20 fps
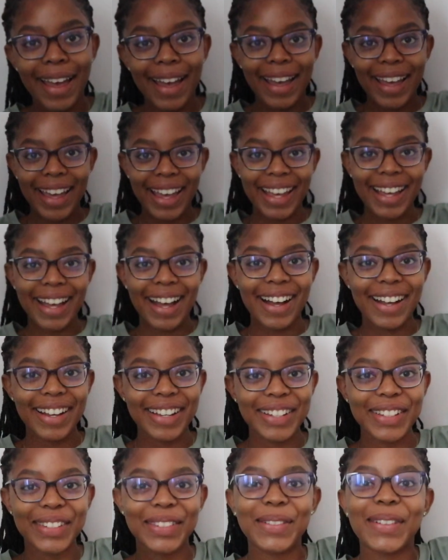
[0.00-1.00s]
Hey
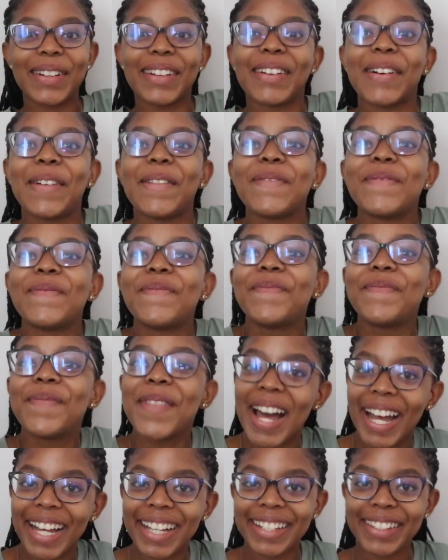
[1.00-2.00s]
guys, welcome
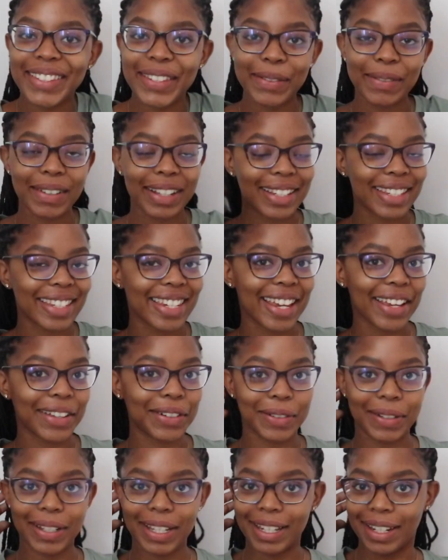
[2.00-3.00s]
back to my
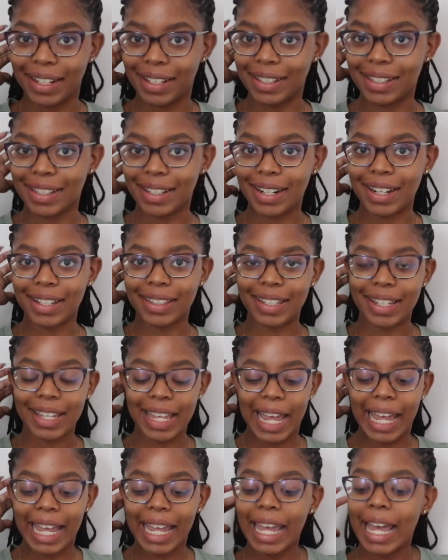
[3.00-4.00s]
channel. It is
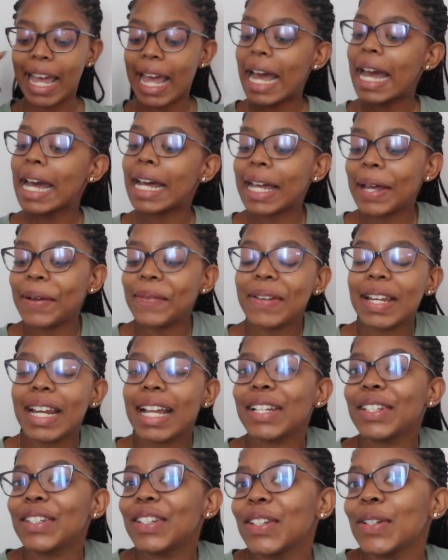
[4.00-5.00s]
Ratake coming
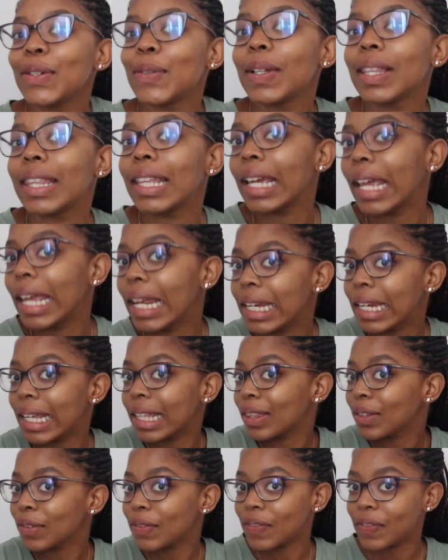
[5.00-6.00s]
at you with
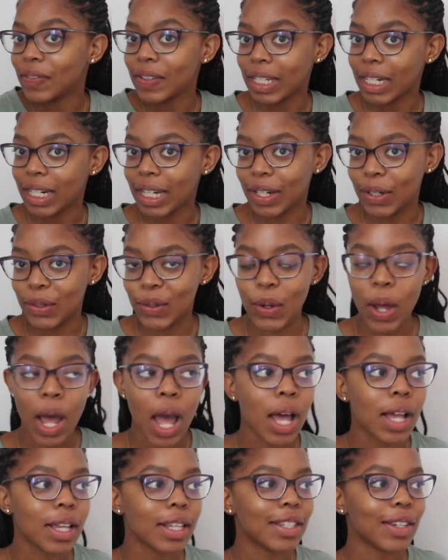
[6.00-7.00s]
another video.
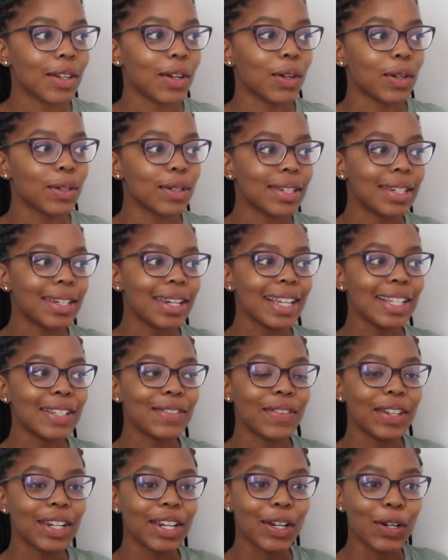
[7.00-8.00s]
So today's
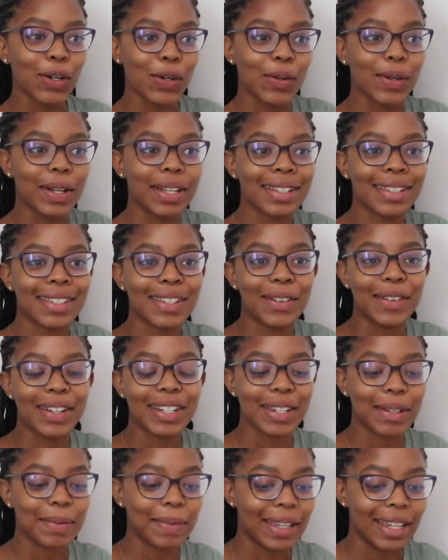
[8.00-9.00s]
video is
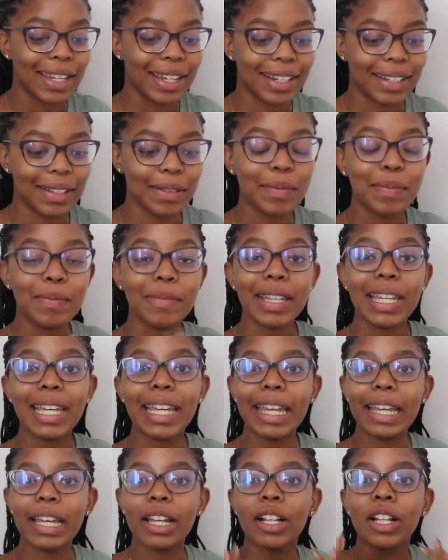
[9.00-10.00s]
going to be
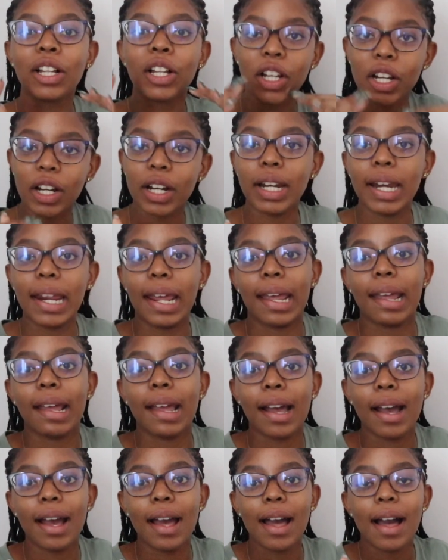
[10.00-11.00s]
me
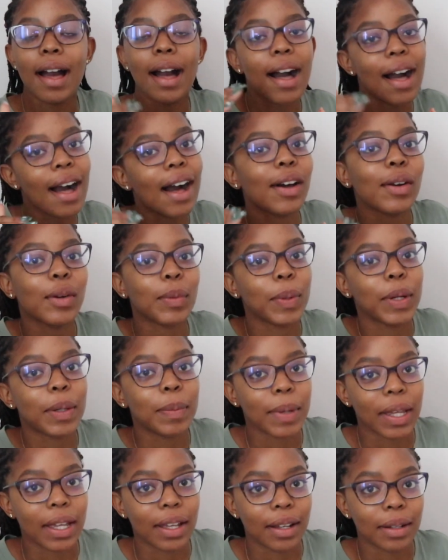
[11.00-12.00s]
learning how to
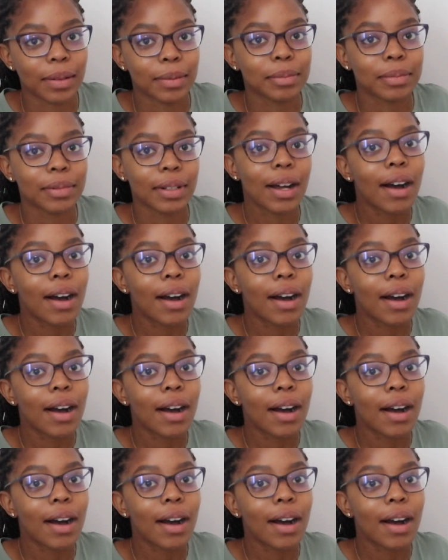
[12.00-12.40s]
put makeup